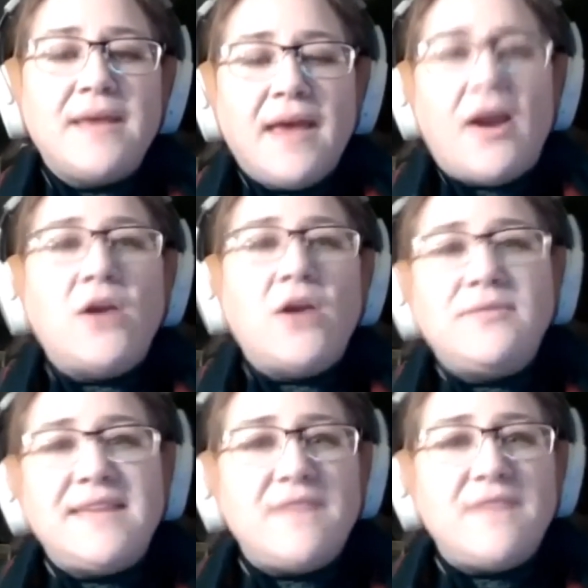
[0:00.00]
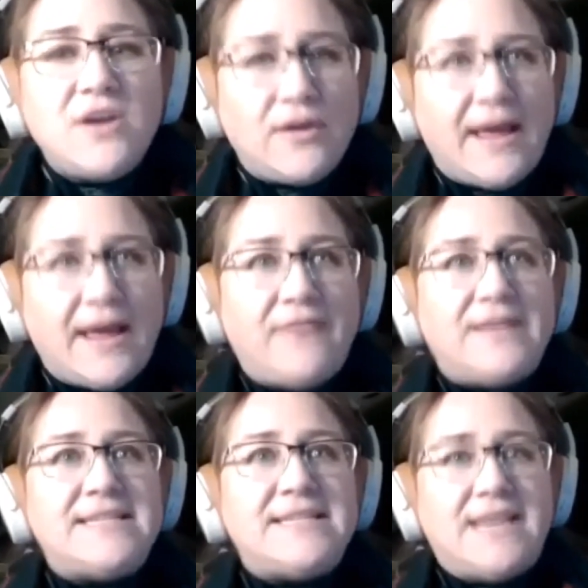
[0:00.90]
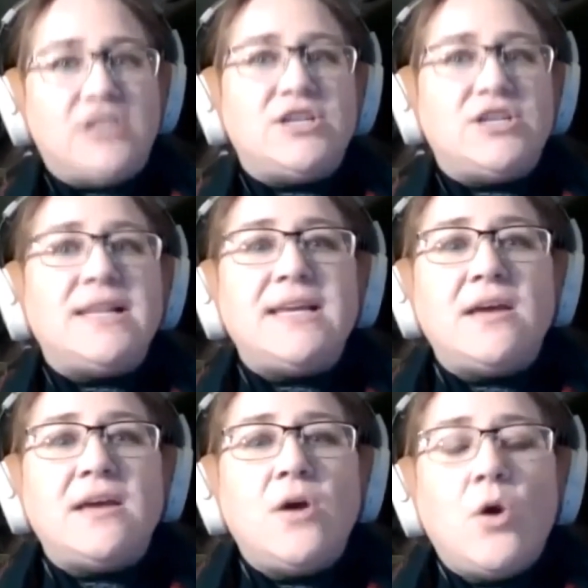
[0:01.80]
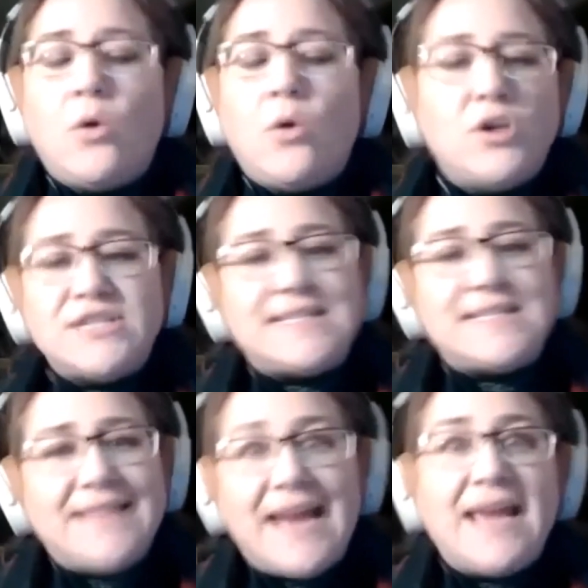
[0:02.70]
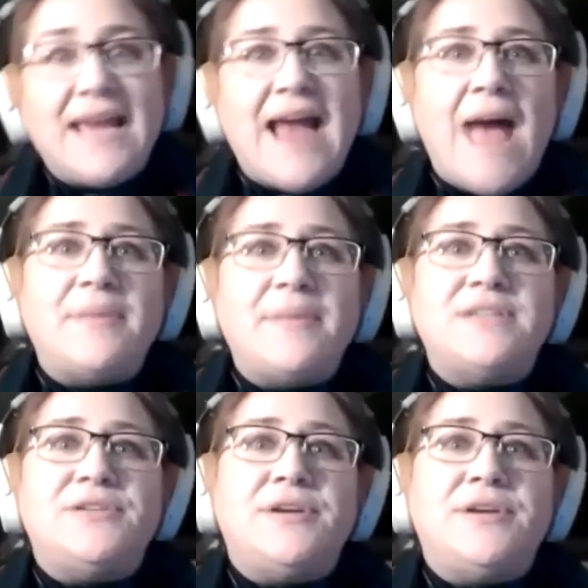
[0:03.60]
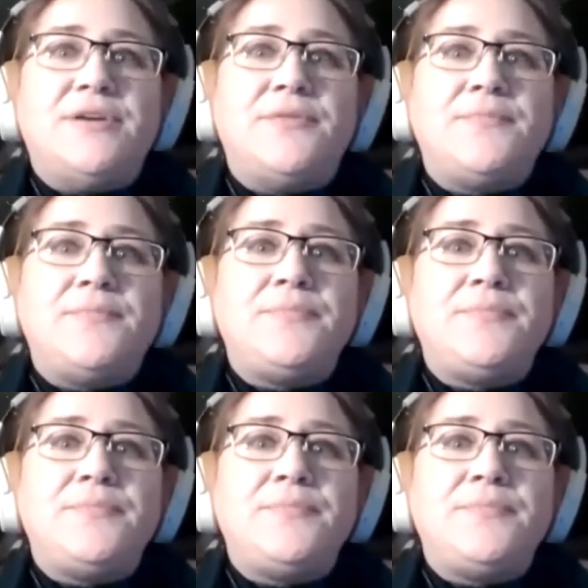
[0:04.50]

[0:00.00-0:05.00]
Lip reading: And are you living your life intentionally, or just letting it happen to you?